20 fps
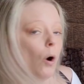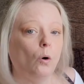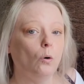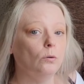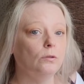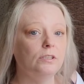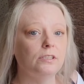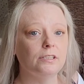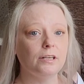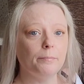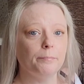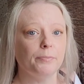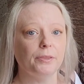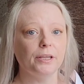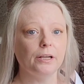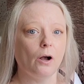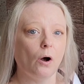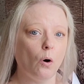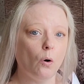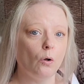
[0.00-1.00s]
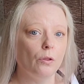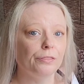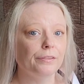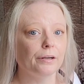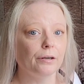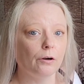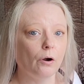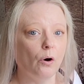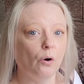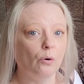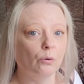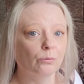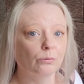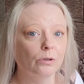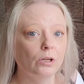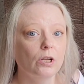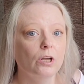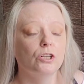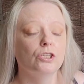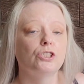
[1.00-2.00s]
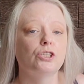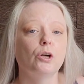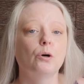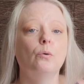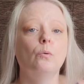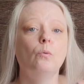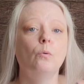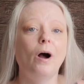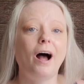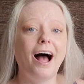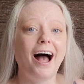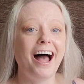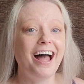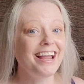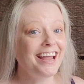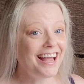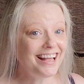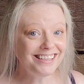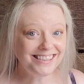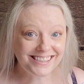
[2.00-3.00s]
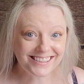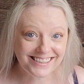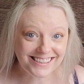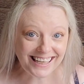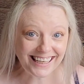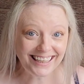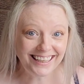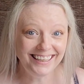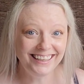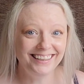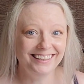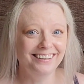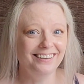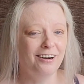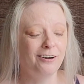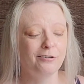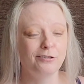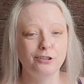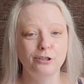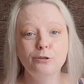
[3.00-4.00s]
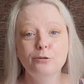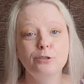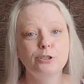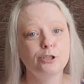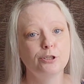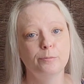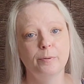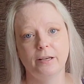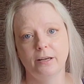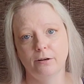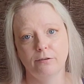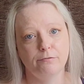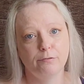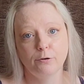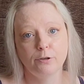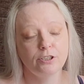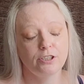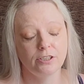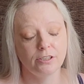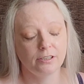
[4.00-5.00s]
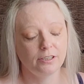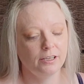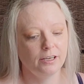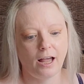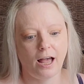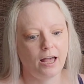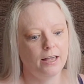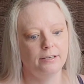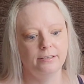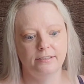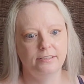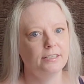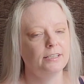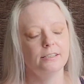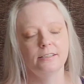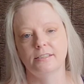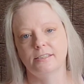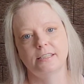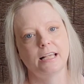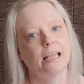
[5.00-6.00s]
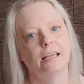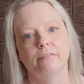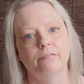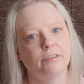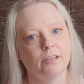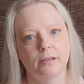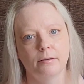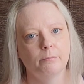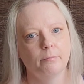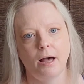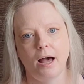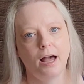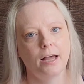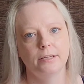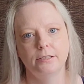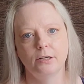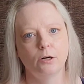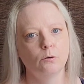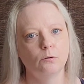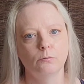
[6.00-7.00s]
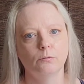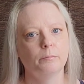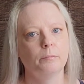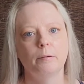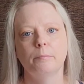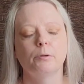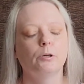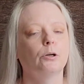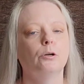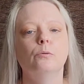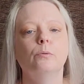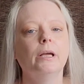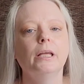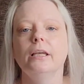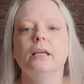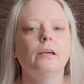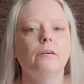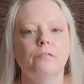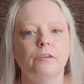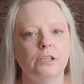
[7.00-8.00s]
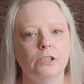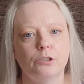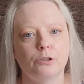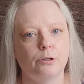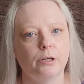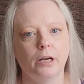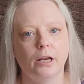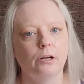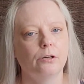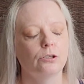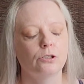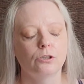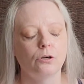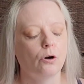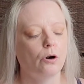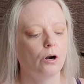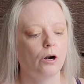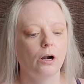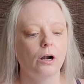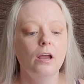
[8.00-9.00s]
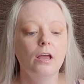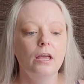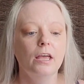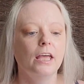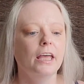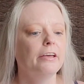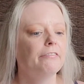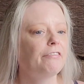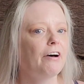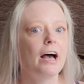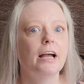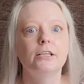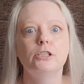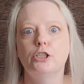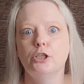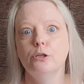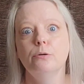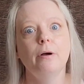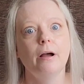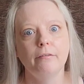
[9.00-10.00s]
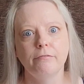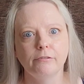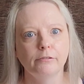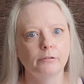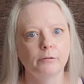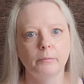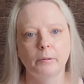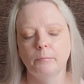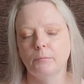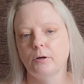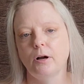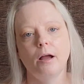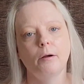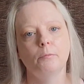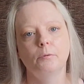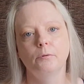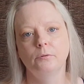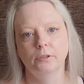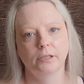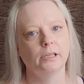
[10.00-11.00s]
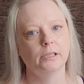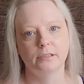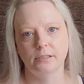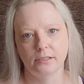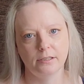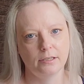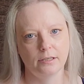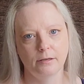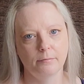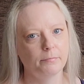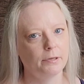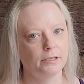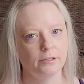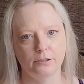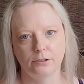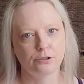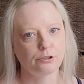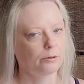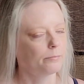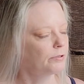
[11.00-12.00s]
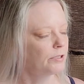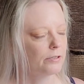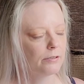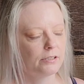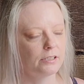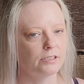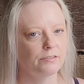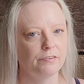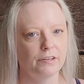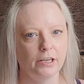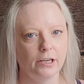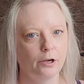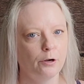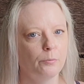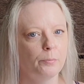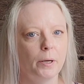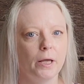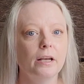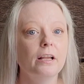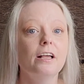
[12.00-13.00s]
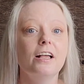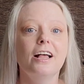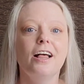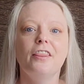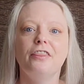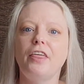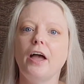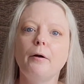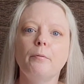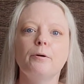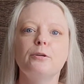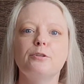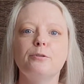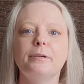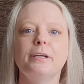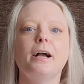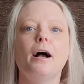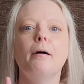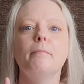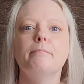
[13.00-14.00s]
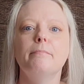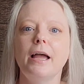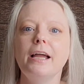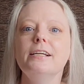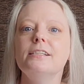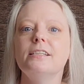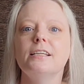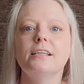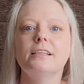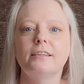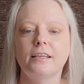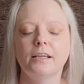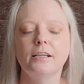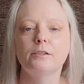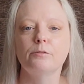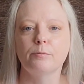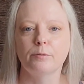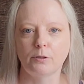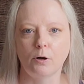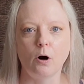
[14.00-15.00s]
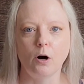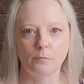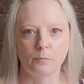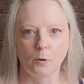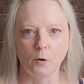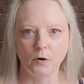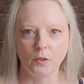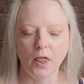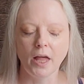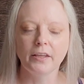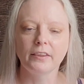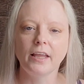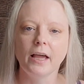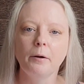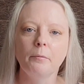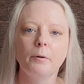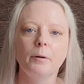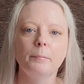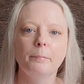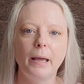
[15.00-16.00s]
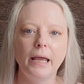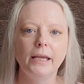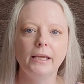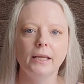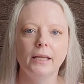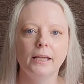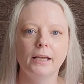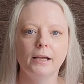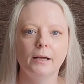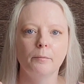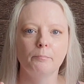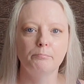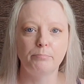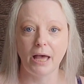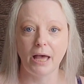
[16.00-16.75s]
hold something on their own. So I had seen on YouTube, and unfortunately I didn't save them. I don't remember who any of these creators are. If I do ever remember, I will link to them in the description of this video, but they were doing amazing things with cardboard. Like, they were making